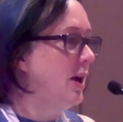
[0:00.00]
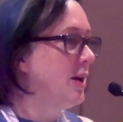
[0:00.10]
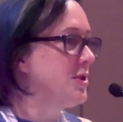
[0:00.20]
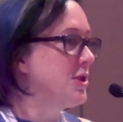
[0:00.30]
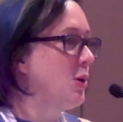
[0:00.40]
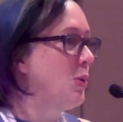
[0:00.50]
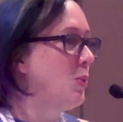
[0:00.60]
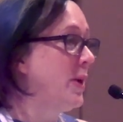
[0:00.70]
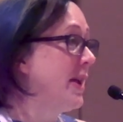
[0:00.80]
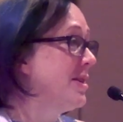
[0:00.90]
And
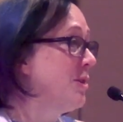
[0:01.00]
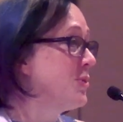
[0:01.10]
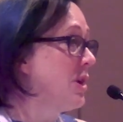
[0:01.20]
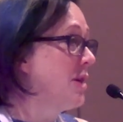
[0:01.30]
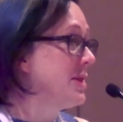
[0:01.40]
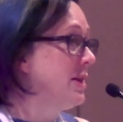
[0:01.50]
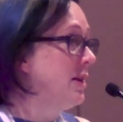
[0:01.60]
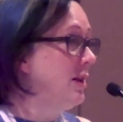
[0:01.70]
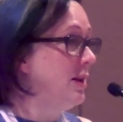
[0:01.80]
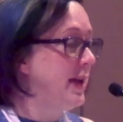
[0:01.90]
so we ended up starting a
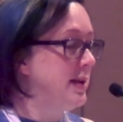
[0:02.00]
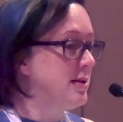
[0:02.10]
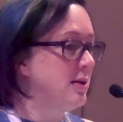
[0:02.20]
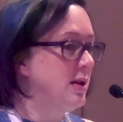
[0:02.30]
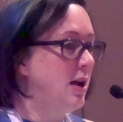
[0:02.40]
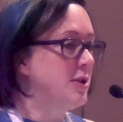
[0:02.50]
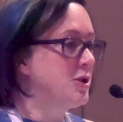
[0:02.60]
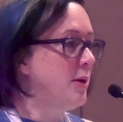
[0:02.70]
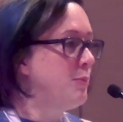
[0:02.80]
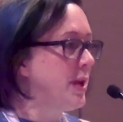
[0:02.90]
little late.
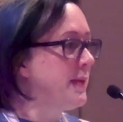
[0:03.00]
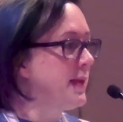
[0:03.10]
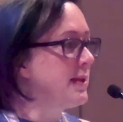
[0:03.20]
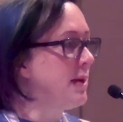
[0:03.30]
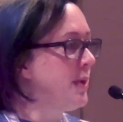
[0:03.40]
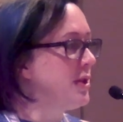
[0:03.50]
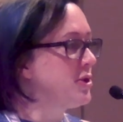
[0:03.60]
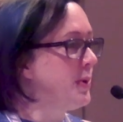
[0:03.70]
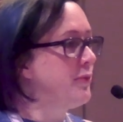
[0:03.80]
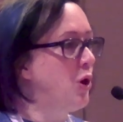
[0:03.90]
But I think that
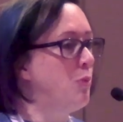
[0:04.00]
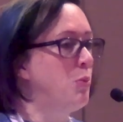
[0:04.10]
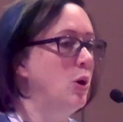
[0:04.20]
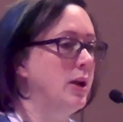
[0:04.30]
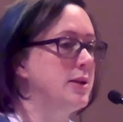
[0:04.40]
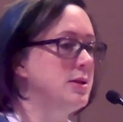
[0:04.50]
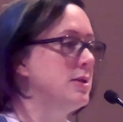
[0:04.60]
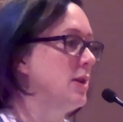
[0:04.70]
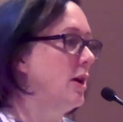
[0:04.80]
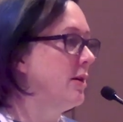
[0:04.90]
means we've got more
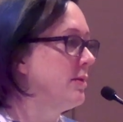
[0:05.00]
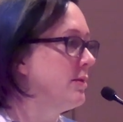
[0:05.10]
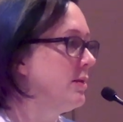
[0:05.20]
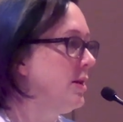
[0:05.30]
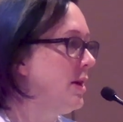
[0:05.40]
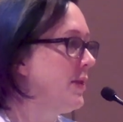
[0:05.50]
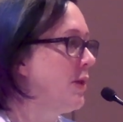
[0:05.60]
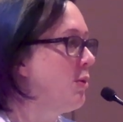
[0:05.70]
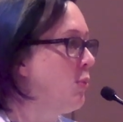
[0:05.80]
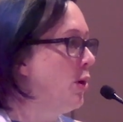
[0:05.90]
lessons learned.
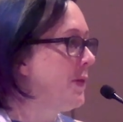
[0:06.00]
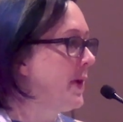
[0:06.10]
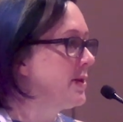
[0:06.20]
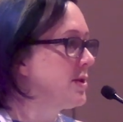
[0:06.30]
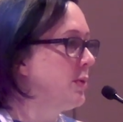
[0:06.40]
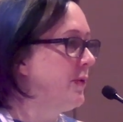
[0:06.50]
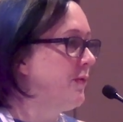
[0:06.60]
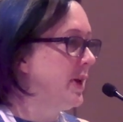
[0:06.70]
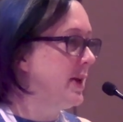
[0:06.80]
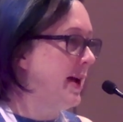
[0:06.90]
There are more things that we've
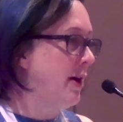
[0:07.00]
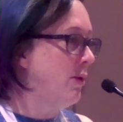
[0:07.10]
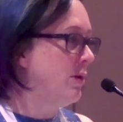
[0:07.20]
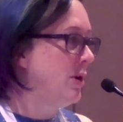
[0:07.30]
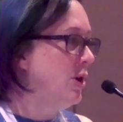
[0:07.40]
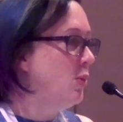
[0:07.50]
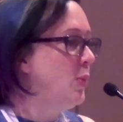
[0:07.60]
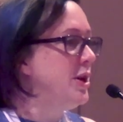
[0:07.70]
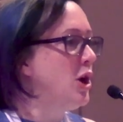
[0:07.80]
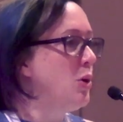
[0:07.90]
figured out.
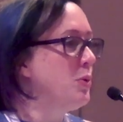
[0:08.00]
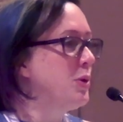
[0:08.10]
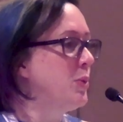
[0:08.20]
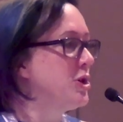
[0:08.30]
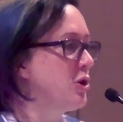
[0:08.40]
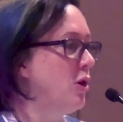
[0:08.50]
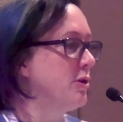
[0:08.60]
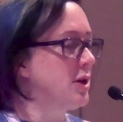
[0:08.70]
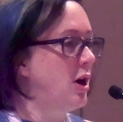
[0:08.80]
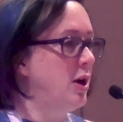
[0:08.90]
We know that we should
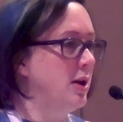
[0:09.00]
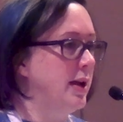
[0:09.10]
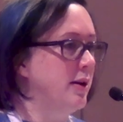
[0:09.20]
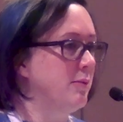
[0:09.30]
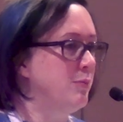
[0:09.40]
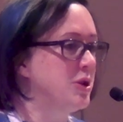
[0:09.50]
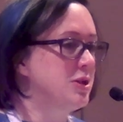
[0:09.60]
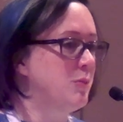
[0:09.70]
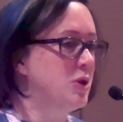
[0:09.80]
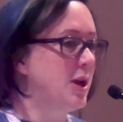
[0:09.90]
all start earlier, but
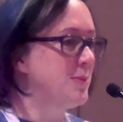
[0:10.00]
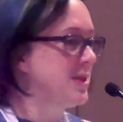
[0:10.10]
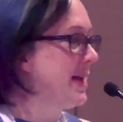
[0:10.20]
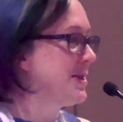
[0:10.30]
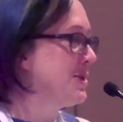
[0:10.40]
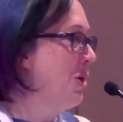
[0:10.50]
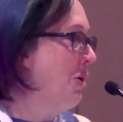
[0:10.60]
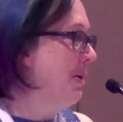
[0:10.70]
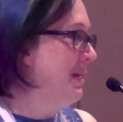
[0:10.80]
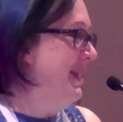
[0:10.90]
sometimes that's not,